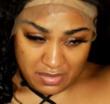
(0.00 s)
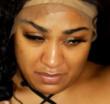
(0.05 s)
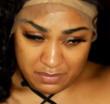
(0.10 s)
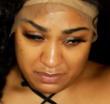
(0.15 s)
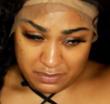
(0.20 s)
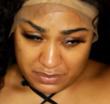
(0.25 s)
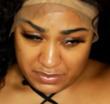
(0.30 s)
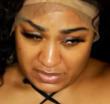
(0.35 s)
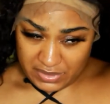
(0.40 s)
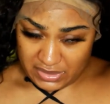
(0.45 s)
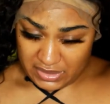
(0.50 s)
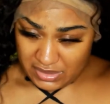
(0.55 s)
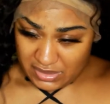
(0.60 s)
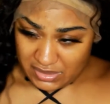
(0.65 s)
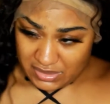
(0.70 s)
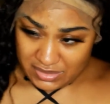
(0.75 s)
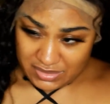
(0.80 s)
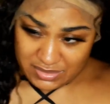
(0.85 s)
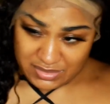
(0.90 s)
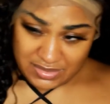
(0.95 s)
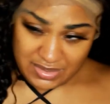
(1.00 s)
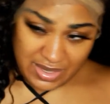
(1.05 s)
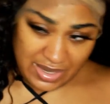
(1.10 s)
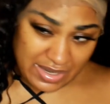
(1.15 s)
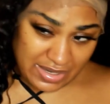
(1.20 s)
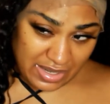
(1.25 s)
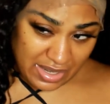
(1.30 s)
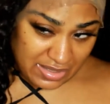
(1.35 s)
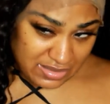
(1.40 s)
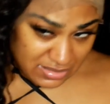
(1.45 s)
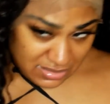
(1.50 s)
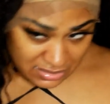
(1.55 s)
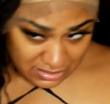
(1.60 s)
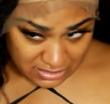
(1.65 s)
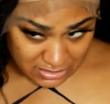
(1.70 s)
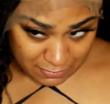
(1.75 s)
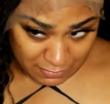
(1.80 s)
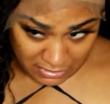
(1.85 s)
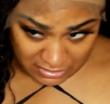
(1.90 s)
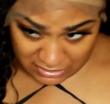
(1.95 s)
But I did
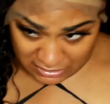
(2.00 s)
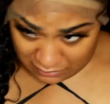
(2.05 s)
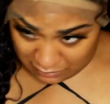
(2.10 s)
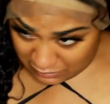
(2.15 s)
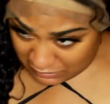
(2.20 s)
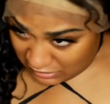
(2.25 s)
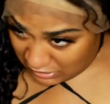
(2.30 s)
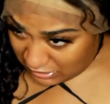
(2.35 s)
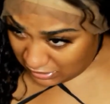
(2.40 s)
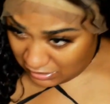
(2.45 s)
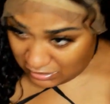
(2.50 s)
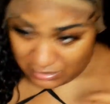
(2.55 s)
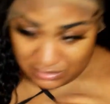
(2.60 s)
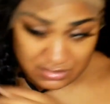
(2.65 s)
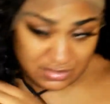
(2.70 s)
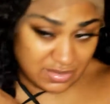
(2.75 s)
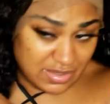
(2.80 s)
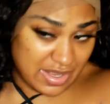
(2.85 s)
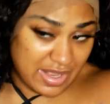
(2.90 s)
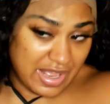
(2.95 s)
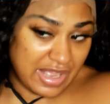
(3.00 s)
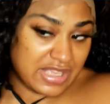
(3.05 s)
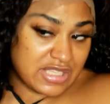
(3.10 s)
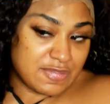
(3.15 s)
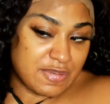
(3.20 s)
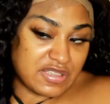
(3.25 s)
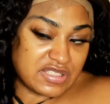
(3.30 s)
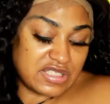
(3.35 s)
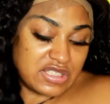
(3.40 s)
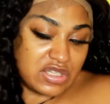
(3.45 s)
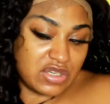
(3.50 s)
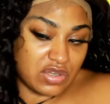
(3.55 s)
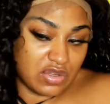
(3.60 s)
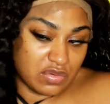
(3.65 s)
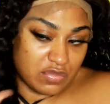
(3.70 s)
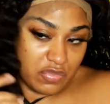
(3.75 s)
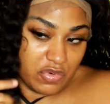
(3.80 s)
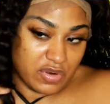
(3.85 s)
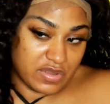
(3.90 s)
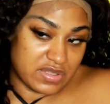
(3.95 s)
expect something. I expected a
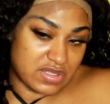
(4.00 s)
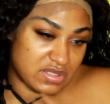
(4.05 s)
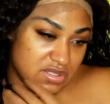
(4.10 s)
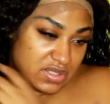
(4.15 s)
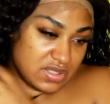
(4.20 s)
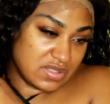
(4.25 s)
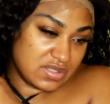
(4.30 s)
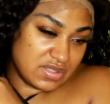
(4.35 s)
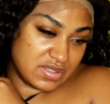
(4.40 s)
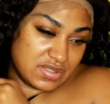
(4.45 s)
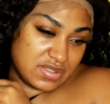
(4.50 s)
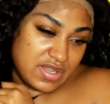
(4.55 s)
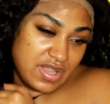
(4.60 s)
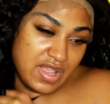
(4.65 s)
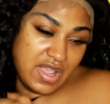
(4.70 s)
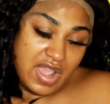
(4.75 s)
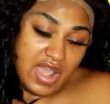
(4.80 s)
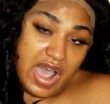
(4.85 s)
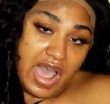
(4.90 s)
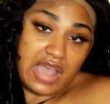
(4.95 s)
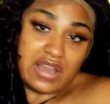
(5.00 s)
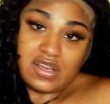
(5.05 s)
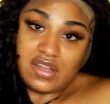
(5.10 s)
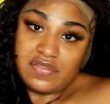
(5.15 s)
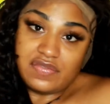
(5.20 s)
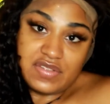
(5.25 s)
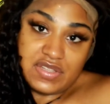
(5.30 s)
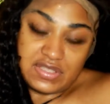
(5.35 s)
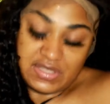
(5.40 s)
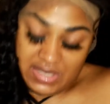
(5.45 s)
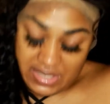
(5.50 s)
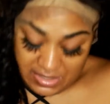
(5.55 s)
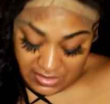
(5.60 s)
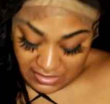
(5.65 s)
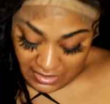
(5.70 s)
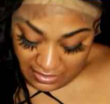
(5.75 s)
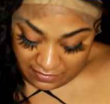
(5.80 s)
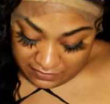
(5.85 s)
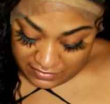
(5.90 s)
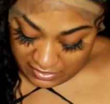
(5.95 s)
little more than this. I love the
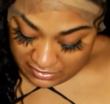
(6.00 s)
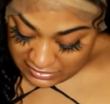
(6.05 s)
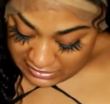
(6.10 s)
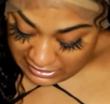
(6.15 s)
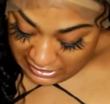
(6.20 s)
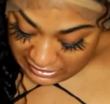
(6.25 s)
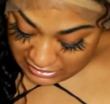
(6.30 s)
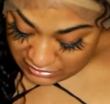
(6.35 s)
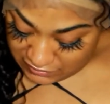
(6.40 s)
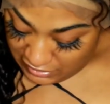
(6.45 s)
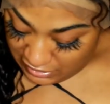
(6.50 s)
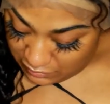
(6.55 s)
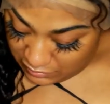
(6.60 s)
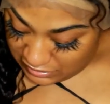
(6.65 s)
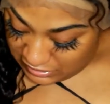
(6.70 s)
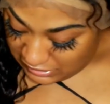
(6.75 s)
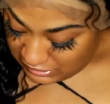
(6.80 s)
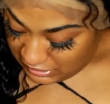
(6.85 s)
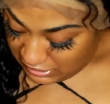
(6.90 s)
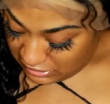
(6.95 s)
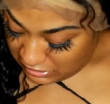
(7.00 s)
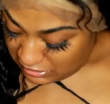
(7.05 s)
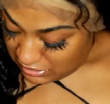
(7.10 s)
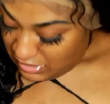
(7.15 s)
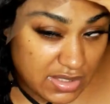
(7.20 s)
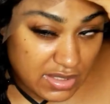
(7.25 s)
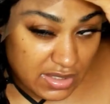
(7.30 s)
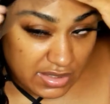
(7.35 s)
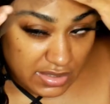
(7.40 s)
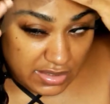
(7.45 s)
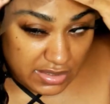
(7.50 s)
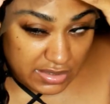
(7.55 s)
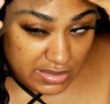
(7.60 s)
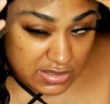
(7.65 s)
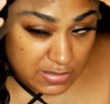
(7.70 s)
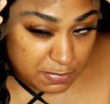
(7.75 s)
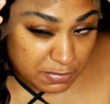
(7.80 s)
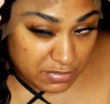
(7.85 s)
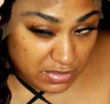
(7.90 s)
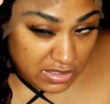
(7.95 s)
length. I'm very satisfied with the length.
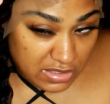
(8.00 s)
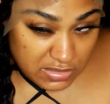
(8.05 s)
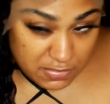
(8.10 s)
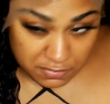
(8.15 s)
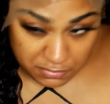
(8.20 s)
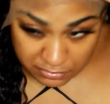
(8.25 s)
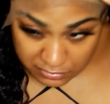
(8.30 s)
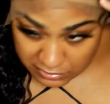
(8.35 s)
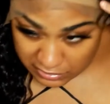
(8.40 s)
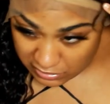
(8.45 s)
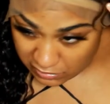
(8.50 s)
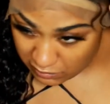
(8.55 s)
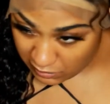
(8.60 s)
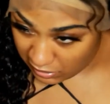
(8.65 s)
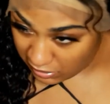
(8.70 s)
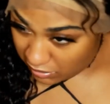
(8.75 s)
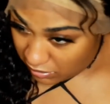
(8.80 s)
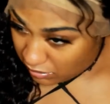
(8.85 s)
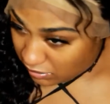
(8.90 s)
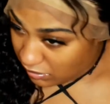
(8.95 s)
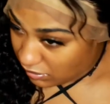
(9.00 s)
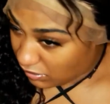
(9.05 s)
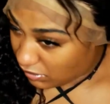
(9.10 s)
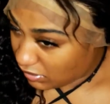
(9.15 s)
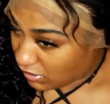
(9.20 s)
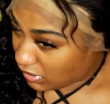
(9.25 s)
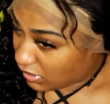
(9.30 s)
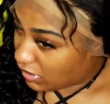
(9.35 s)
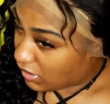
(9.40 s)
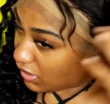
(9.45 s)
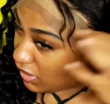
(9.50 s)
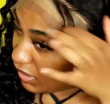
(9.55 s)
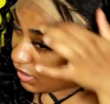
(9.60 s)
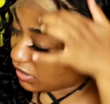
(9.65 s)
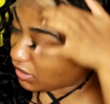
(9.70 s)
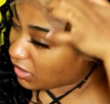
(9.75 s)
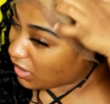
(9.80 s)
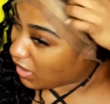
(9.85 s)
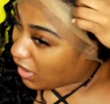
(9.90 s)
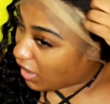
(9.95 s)
It's plucked pretty well.
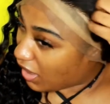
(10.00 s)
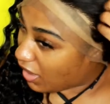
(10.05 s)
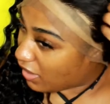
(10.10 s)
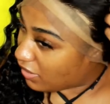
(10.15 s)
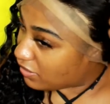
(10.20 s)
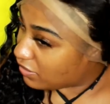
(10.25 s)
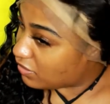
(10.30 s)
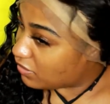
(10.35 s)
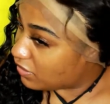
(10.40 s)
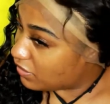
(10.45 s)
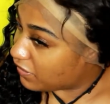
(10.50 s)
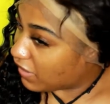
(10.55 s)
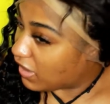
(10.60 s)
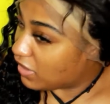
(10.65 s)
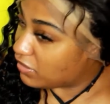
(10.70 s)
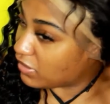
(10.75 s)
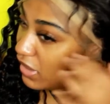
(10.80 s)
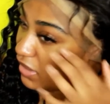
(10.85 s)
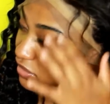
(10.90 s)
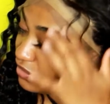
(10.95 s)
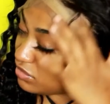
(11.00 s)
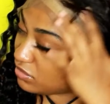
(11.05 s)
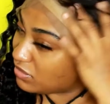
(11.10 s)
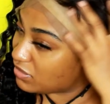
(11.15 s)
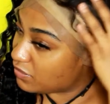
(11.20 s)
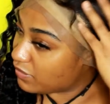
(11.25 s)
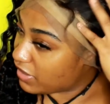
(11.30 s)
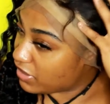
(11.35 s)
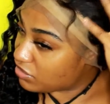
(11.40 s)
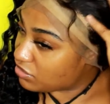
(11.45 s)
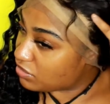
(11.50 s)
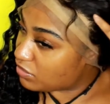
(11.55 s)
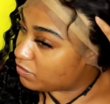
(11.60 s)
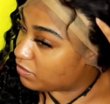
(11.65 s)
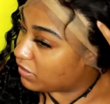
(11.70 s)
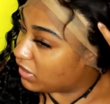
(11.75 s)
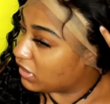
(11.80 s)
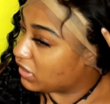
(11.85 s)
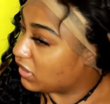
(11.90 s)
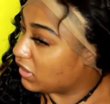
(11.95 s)
I don't know. I'll do some extra
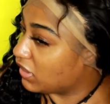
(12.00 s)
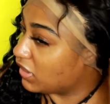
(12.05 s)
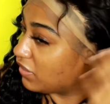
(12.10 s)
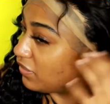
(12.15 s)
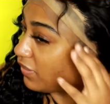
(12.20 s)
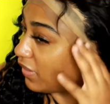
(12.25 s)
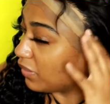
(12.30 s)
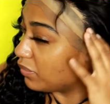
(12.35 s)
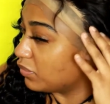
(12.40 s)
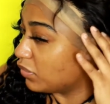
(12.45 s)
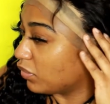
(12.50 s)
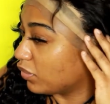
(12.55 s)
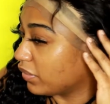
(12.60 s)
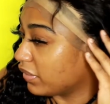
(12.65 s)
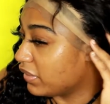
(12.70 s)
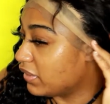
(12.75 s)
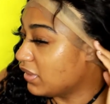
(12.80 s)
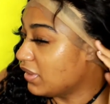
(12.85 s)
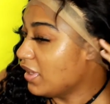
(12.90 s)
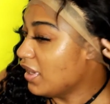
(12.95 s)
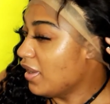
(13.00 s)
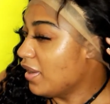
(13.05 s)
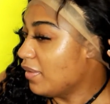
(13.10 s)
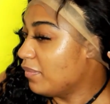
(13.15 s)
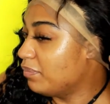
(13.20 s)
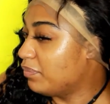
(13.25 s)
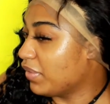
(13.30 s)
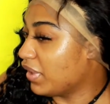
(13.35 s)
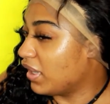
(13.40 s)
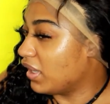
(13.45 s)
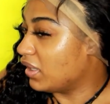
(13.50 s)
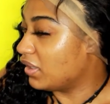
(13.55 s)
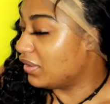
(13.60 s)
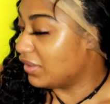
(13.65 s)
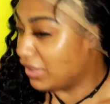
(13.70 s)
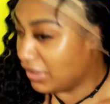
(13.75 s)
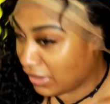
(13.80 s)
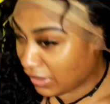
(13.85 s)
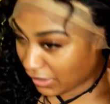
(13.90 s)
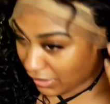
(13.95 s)
plucking if I'm bored, but
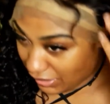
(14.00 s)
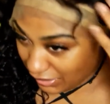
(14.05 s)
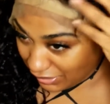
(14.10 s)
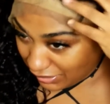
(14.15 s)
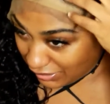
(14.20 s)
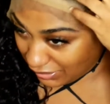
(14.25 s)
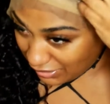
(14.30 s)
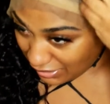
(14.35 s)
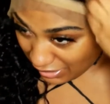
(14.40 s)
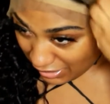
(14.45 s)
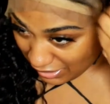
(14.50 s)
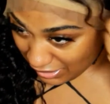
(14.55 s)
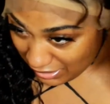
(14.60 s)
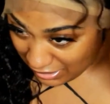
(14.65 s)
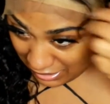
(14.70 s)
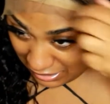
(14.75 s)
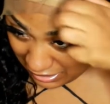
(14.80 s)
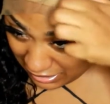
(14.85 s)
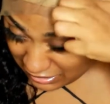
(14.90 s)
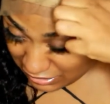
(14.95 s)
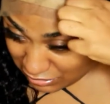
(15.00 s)
And you